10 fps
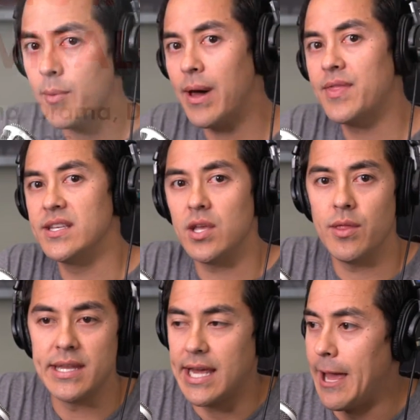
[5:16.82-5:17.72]
about this all
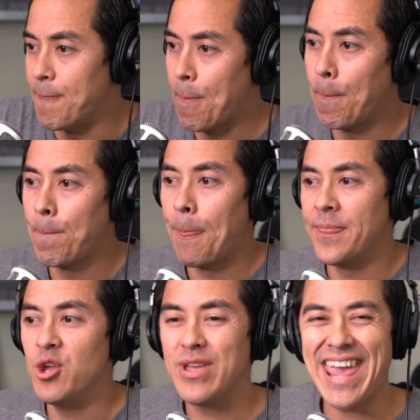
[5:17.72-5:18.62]
the time
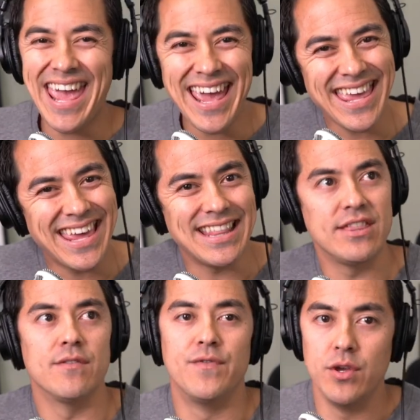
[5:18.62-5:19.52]
you can't get
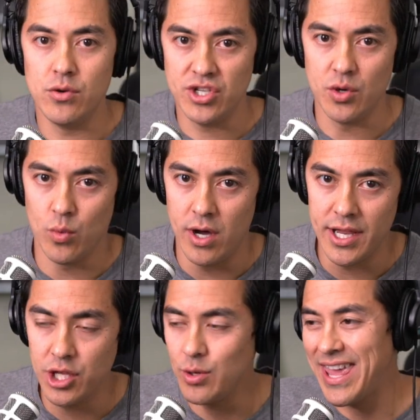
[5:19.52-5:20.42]
the views you
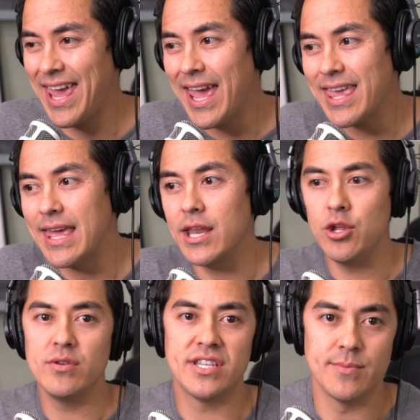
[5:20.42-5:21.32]
want. You can't get
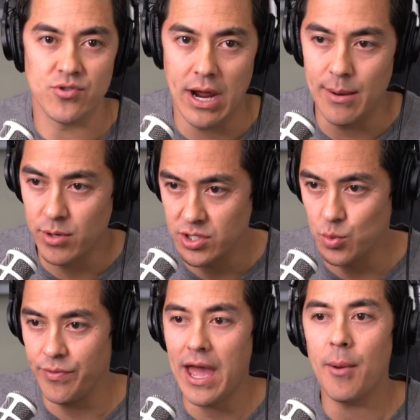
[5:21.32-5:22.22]
new subscribers
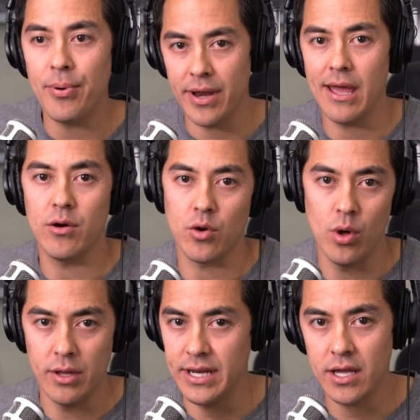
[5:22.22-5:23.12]
without putting out
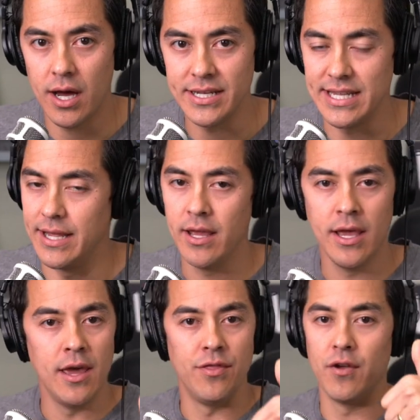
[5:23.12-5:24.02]
quality content.
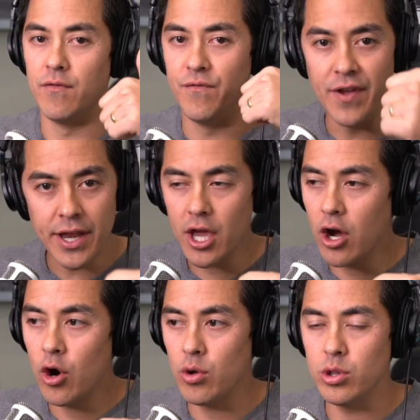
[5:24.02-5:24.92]
Their
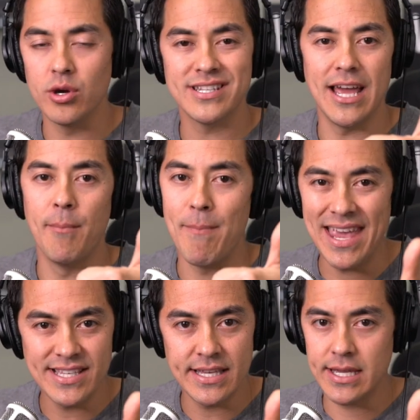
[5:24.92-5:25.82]
video looked
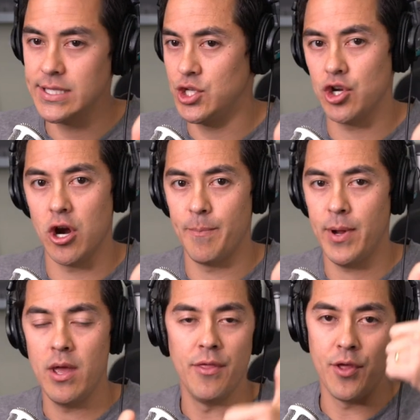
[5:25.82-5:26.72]
amazing and sharp.
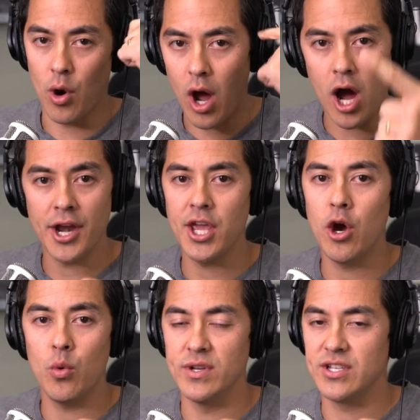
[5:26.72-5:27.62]
Their
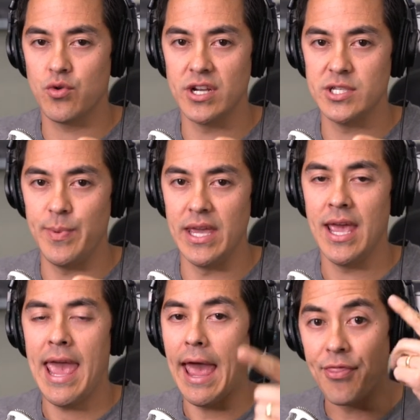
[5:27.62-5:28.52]
audio was crispy.
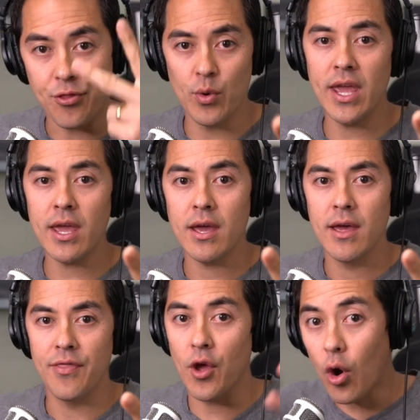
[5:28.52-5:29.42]
And three,
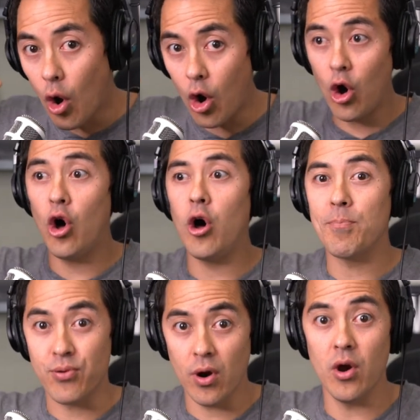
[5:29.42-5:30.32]
they're all
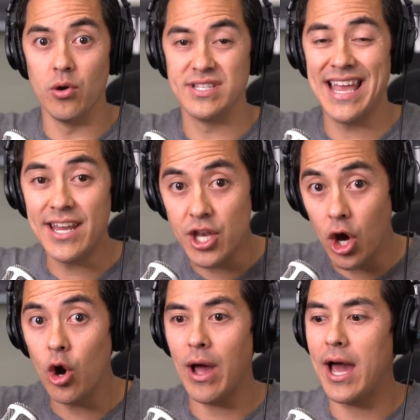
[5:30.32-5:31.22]
pros. They
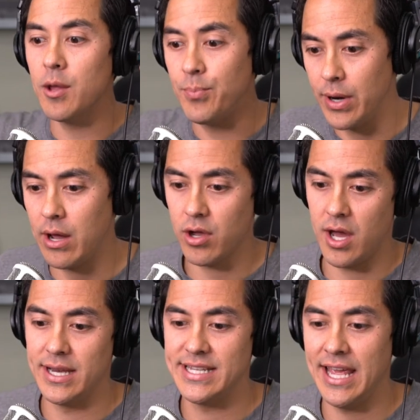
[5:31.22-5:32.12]
know how to put out
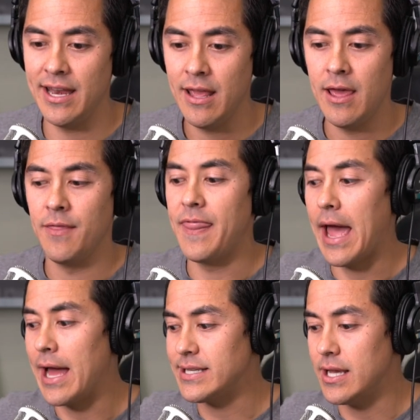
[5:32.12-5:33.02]
content
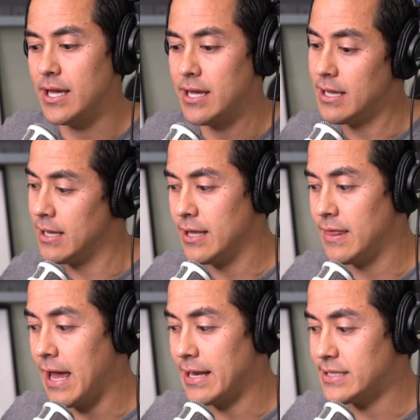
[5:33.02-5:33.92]
that uh,
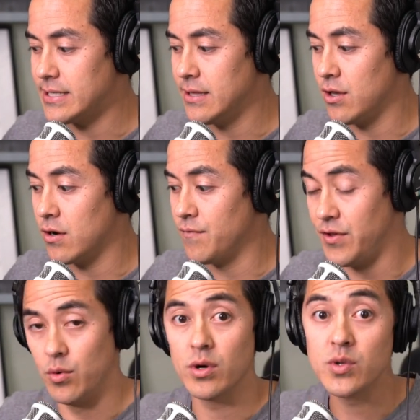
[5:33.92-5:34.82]
that their
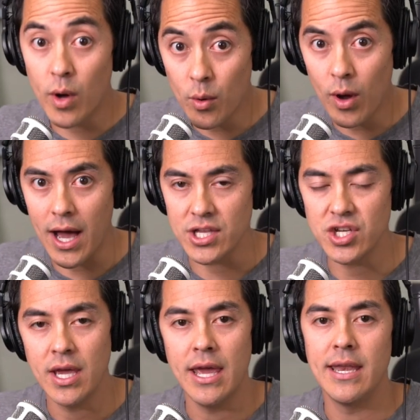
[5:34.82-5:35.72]
viewers want to watch.
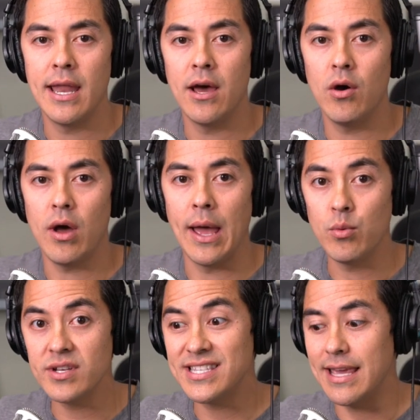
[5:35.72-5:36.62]
Now, I
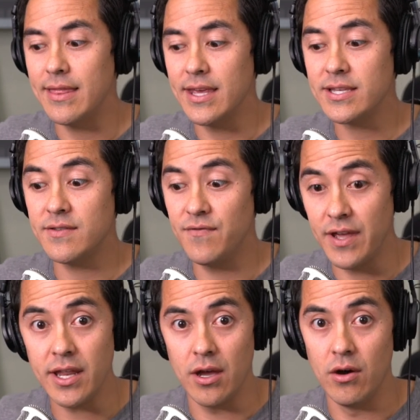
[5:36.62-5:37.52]
will say this
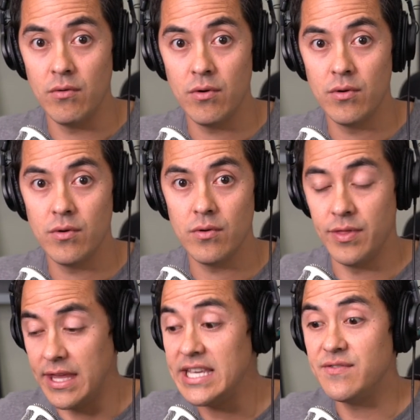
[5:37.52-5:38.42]
video,
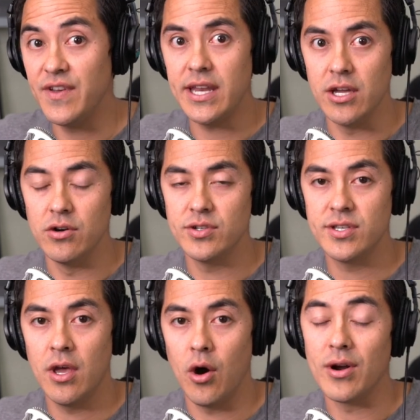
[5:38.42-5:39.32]
these videos
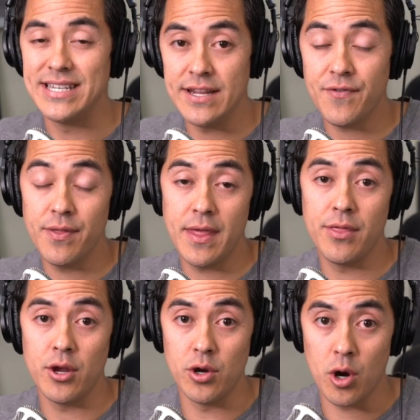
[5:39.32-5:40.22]
are different
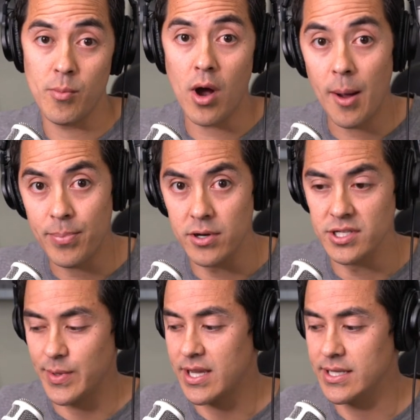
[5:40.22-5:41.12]
than their normal
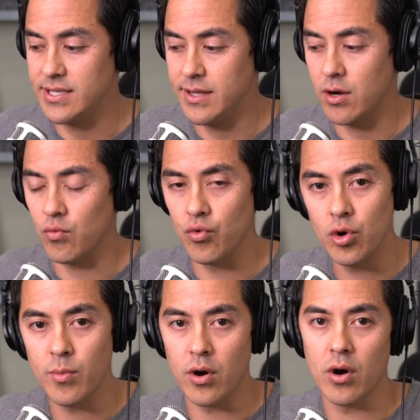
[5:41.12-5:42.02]
uploads because they're
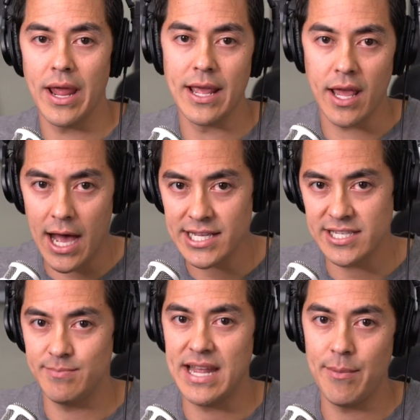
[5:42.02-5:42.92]
rumor and
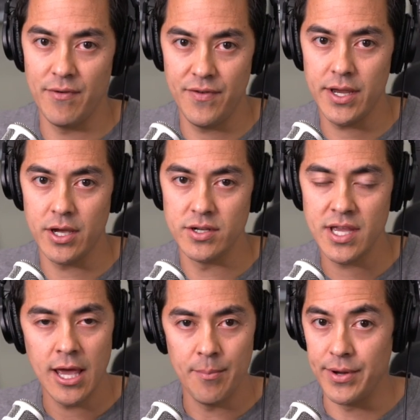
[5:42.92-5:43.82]
gossip type of videos.
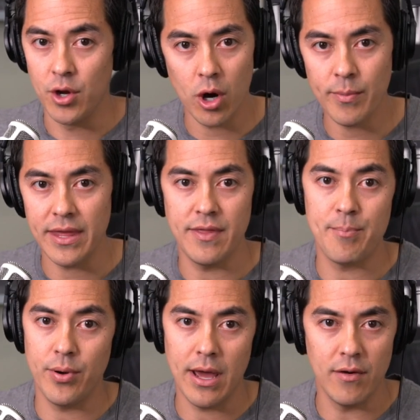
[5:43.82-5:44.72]
But normally they
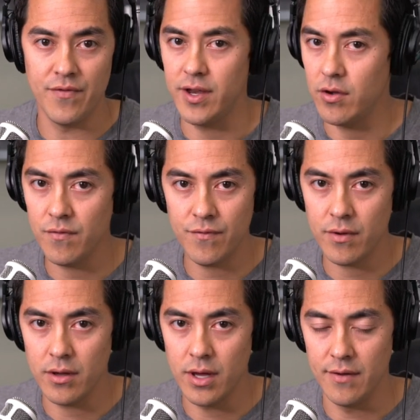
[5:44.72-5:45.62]
put out video
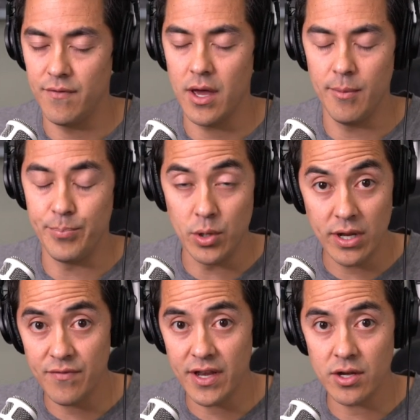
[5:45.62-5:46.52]
uh, uh,
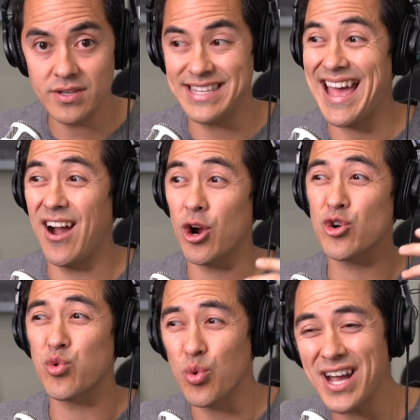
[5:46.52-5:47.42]
beauty videos that are
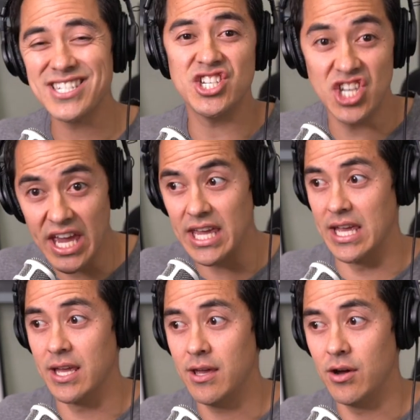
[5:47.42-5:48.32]

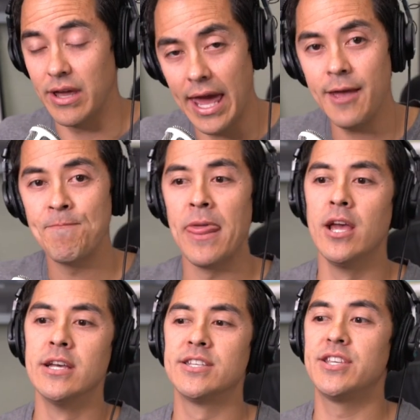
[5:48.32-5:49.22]
crushing. Okay,
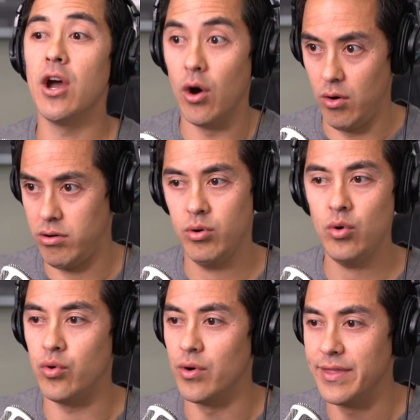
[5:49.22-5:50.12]
so
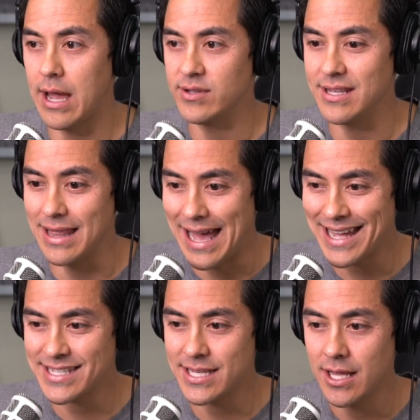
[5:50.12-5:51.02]
whew, that was a
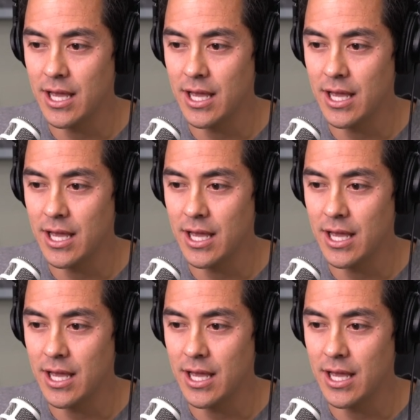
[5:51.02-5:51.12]
lot.